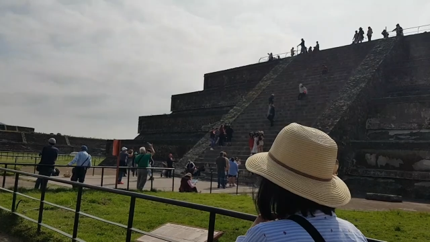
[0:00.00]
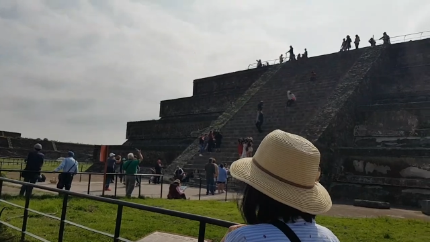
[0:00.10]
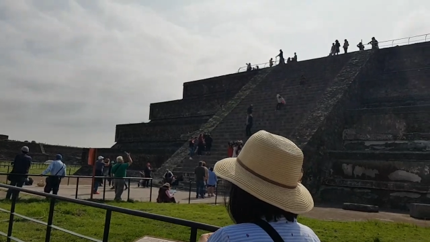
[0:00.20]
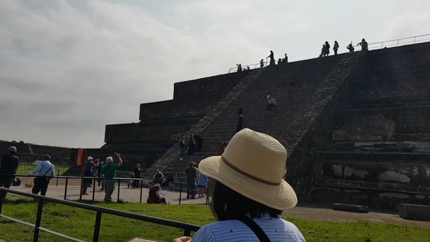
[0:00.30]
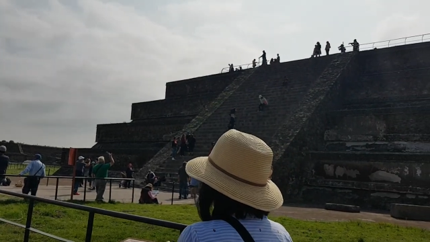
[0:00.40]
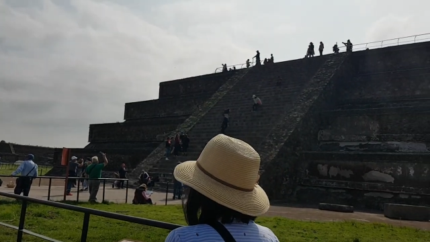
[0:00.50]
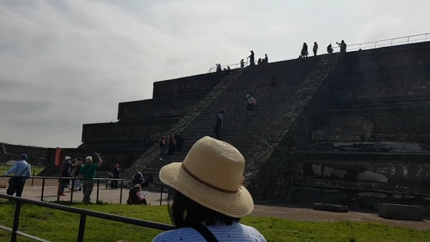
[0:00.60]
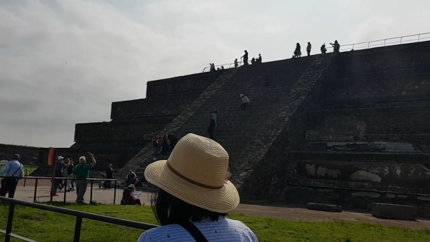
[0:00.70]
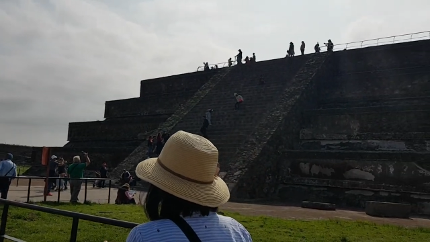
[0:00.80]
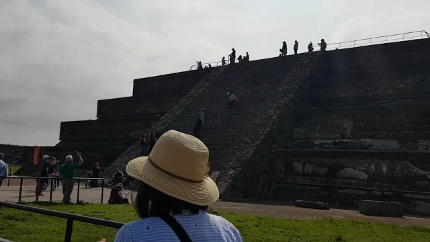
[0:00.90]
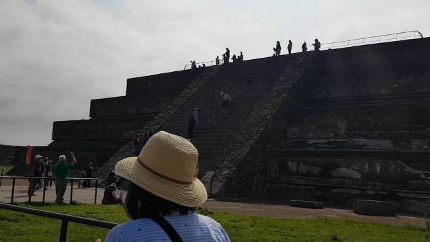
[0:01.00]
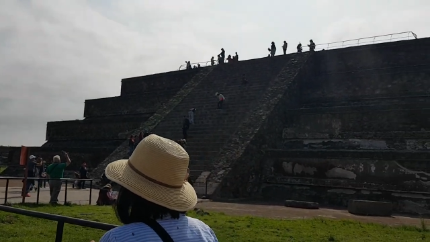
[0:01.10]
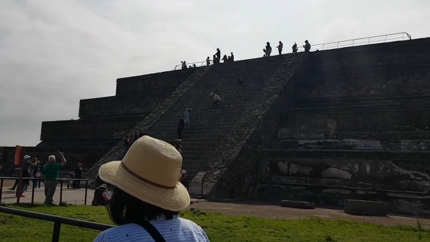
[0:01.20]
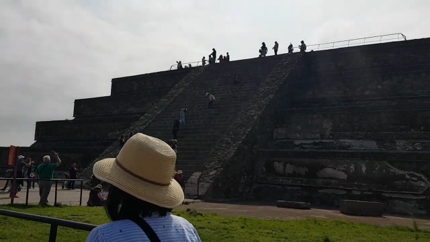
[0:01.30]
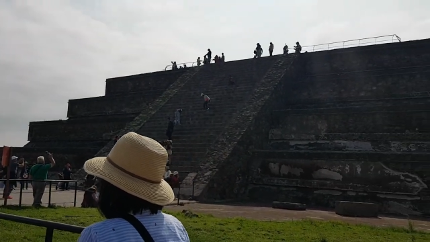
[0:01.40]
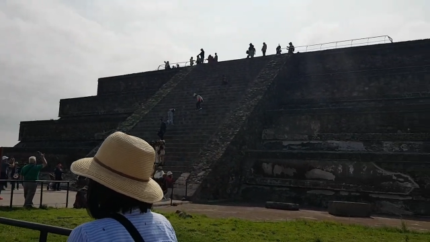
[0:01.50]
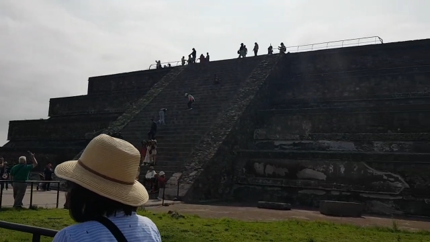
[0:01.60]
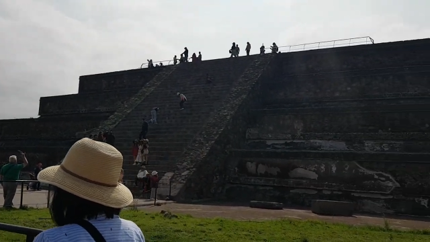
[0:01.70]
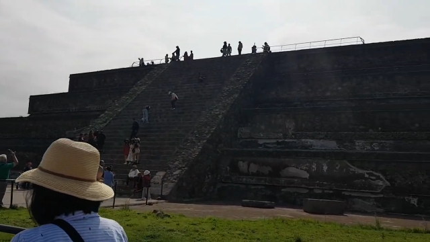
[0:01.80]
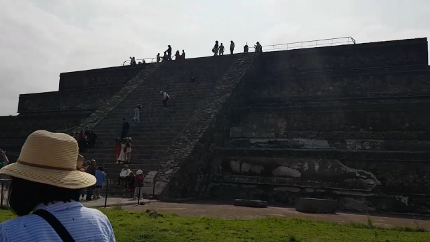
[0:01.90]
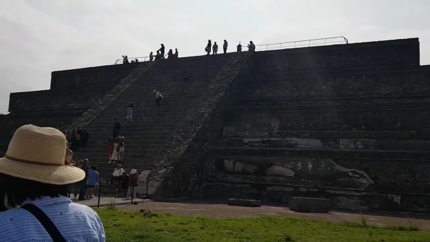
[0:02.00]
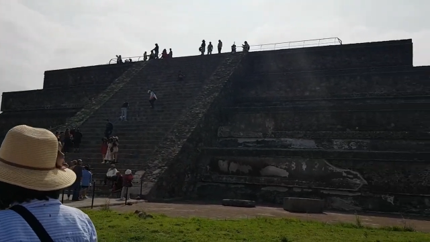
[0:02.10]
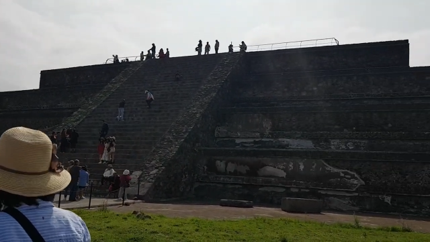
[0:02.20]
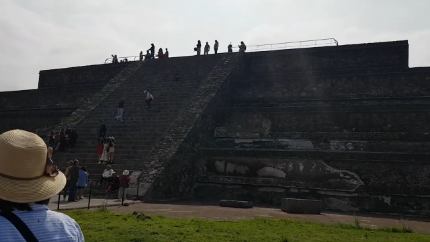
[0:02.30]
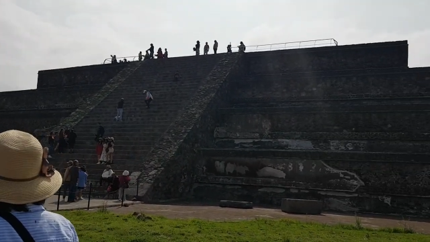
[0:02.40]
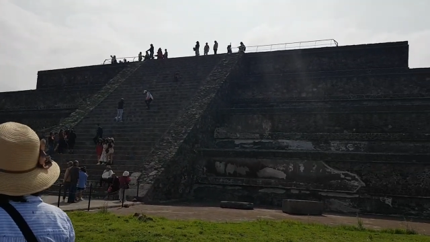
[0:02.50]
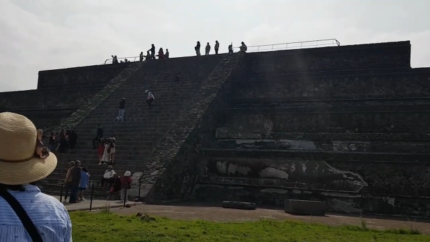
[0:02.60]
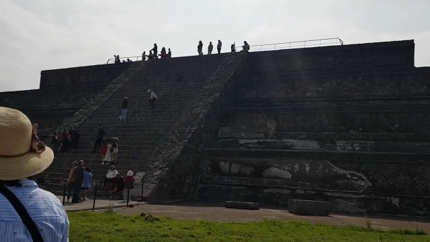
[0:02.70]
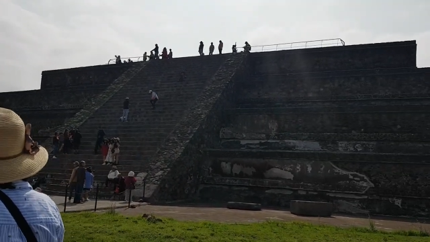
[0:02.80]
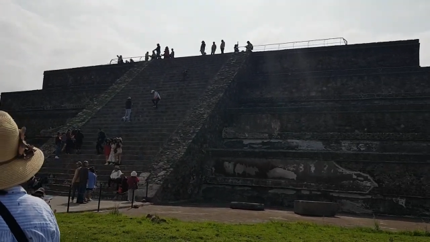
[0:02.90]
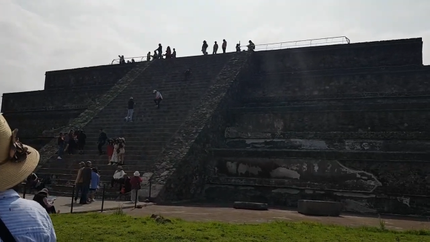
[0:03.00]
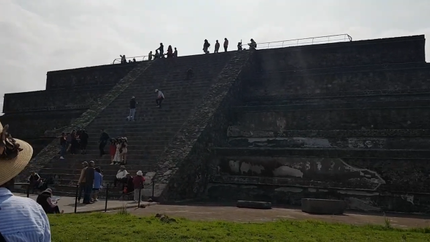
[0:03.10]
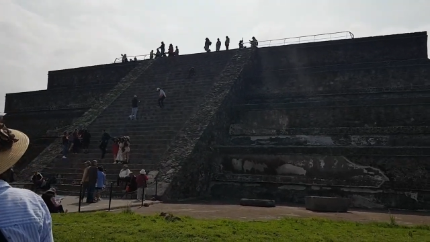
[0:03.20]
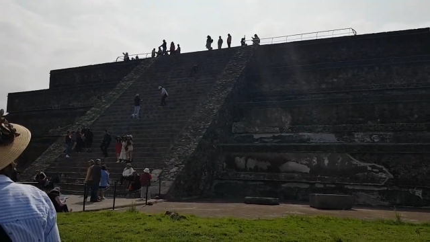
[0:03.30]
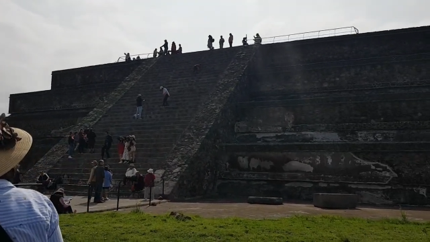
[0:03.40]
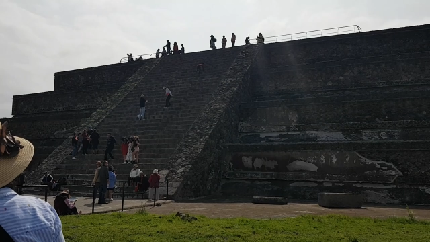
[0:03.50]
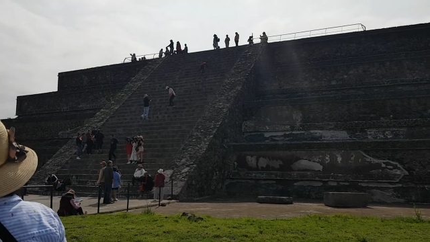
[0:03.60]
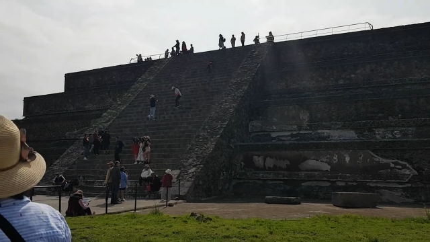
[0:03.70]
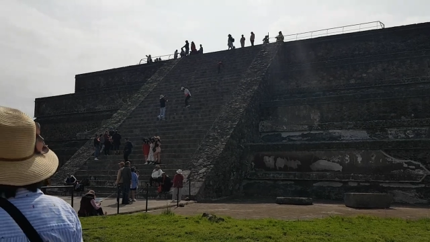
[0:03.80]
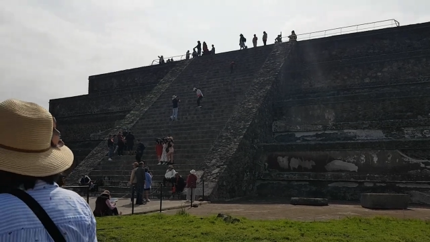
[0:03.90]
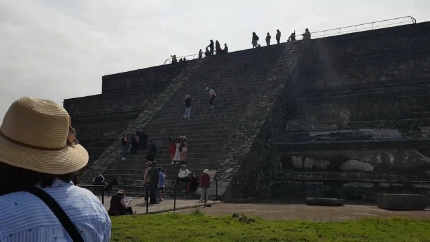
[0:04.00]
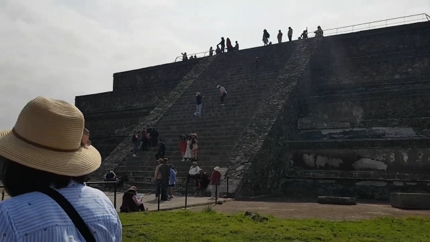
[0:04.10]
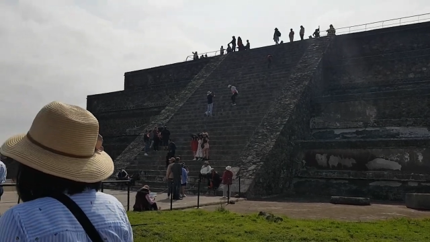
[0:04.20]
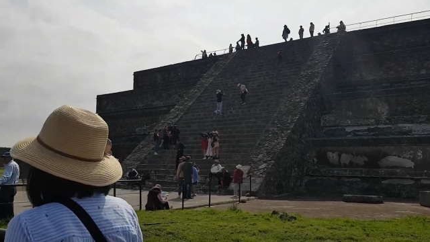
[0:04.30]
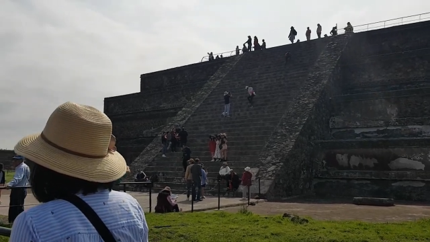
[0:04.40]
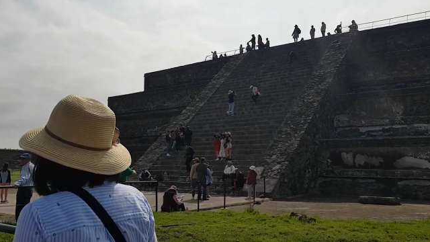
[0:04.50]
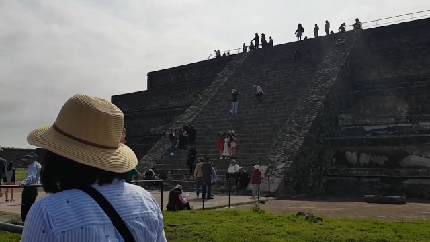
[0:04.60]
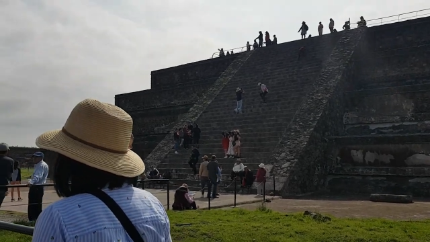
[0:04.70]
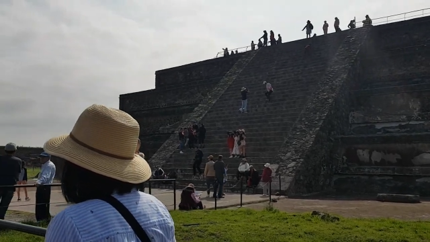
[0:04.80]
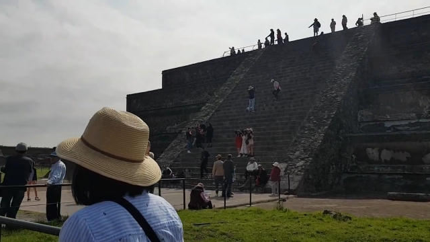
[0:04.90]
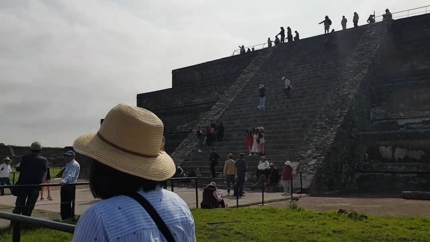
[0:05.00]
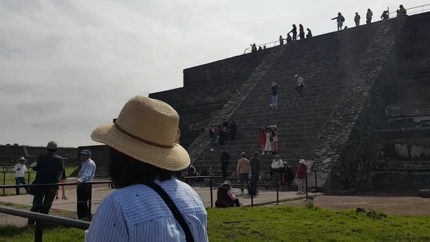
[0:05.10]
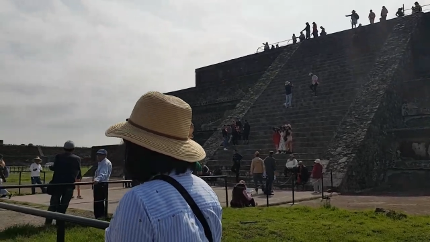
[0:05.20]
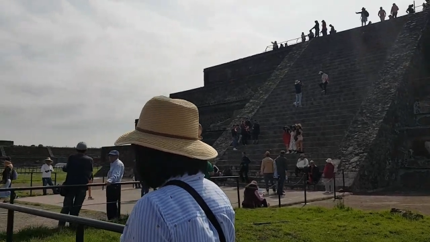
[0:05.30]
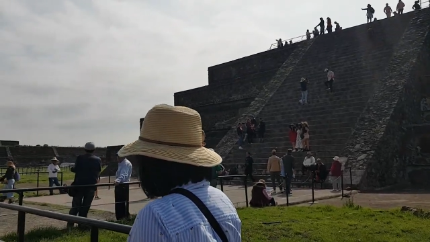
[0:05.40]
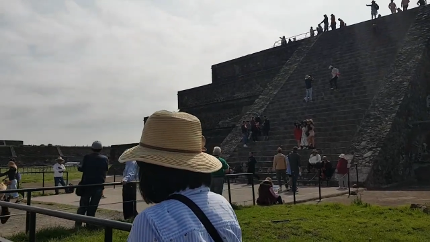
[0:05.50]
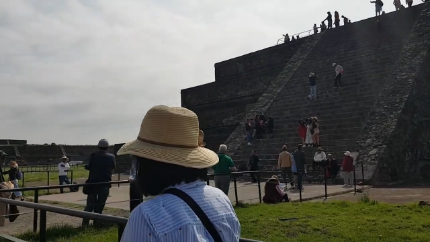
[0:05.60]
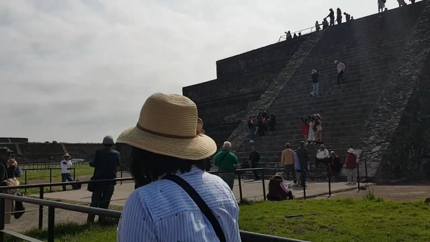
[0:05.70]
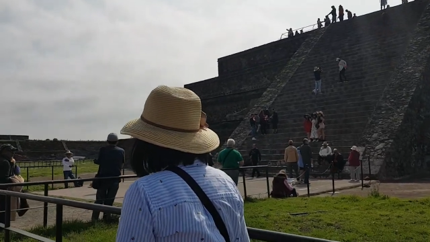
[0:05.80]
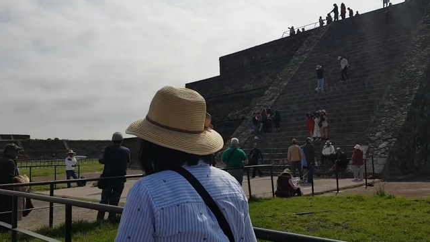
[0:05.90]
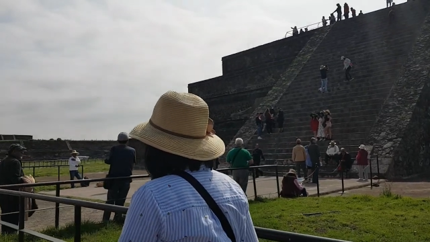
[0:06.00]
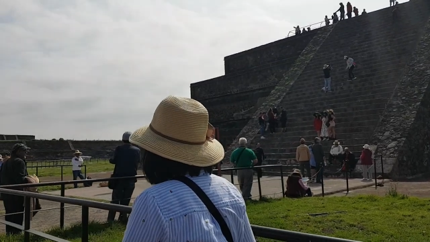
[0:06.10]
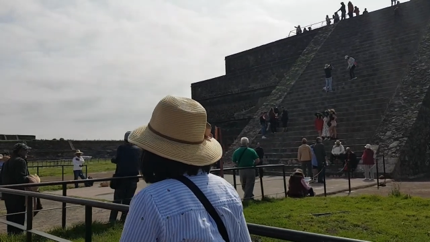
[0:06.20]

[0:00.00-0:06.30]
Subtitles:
No face is visible, so there are no lips to read.